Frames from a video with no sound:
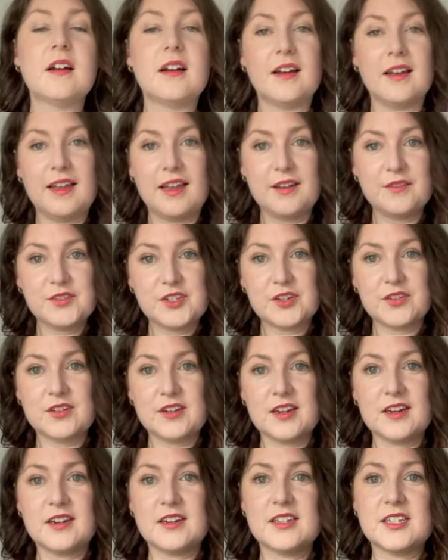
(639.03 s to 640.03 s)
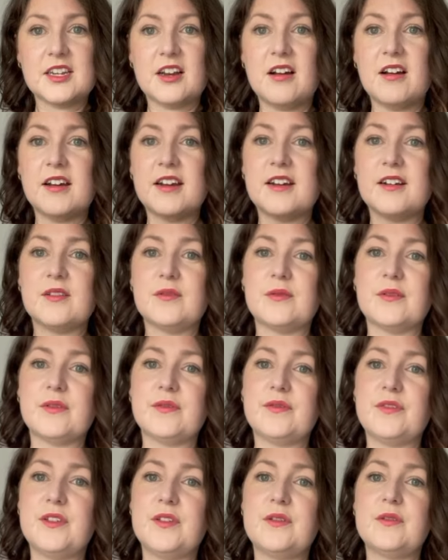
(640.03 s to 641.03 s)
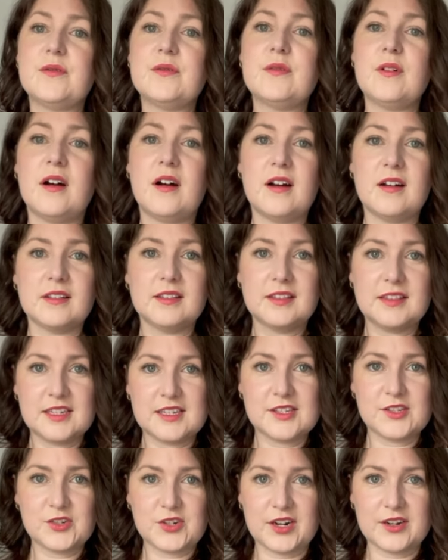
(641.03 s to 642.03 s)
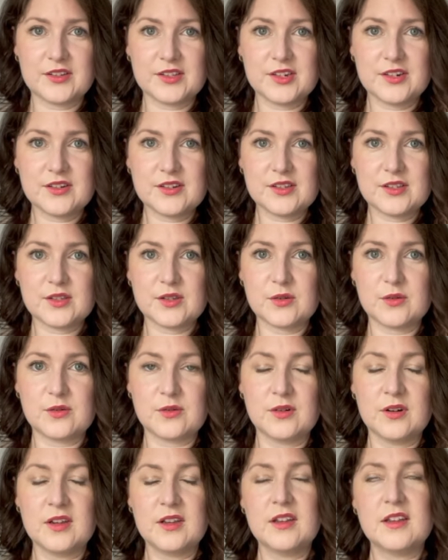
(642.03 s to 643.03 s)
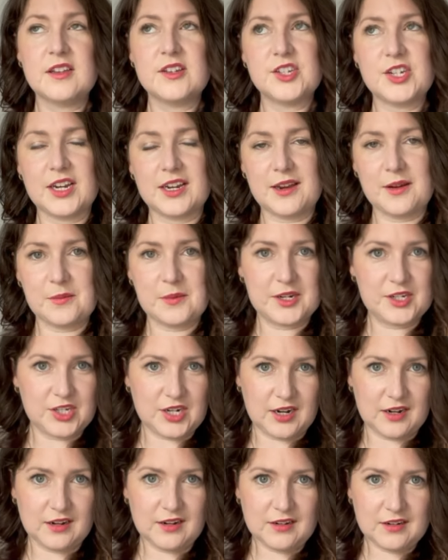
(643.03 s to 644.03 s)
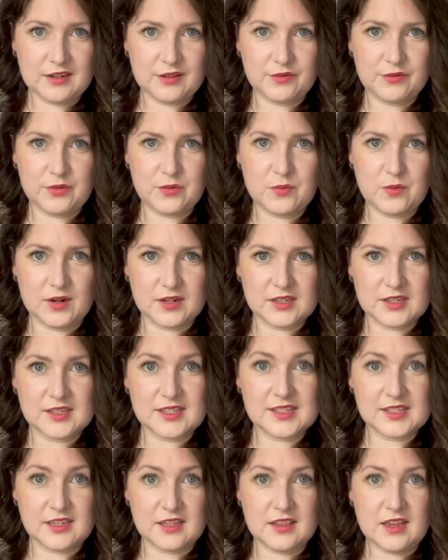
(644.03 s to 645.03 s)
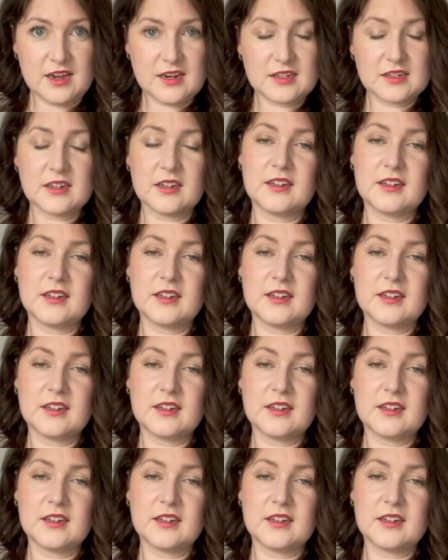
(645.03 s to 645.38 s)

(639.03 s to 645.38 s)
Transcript: I have done an entire review on these trousers, so check out my channel if you want to see that.